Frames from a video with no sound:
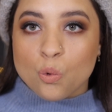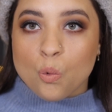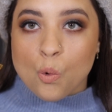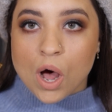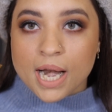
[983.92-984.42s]

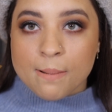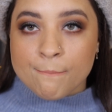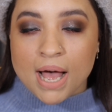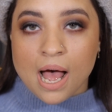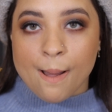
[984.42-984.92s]

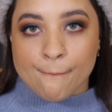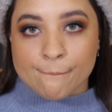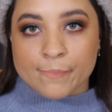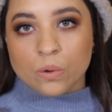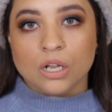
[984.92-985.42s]
one
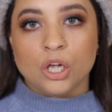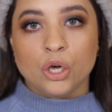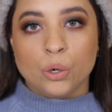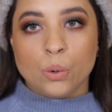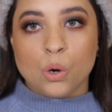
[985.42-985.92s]
pump will
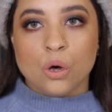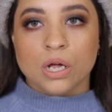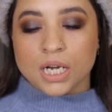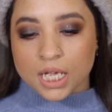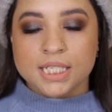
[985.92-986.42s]
go
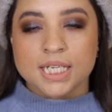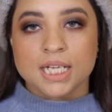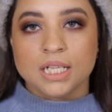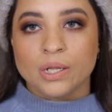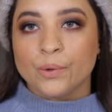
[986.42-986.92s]
on
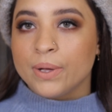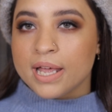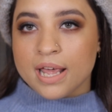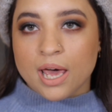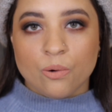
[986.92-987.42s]
till
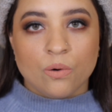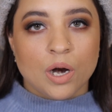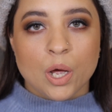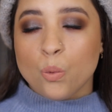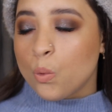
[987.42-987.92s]
whenever
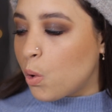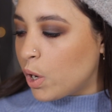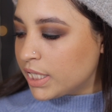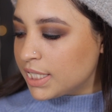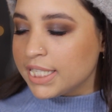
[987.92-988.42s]
I
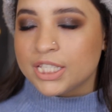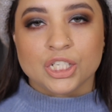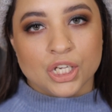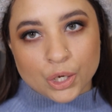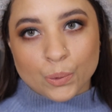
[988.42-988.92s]
want it
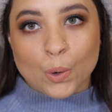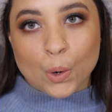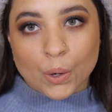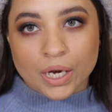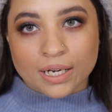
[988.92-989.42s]
to go on.